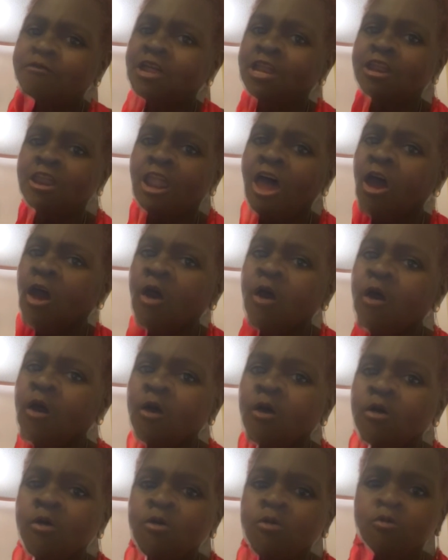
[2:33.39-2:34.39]
Have it
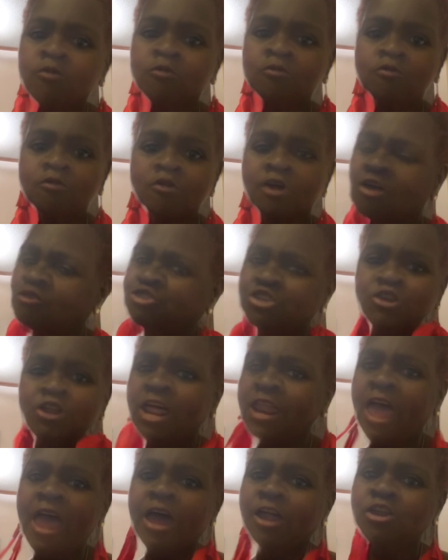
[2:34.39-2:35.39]
long.
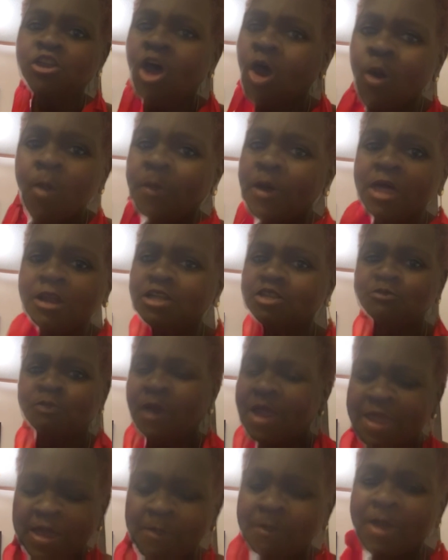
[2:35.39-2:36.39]
Because you didn't have no
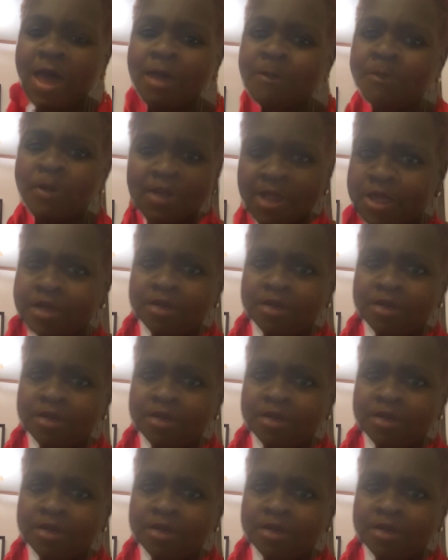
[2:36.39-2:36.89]
business breaking my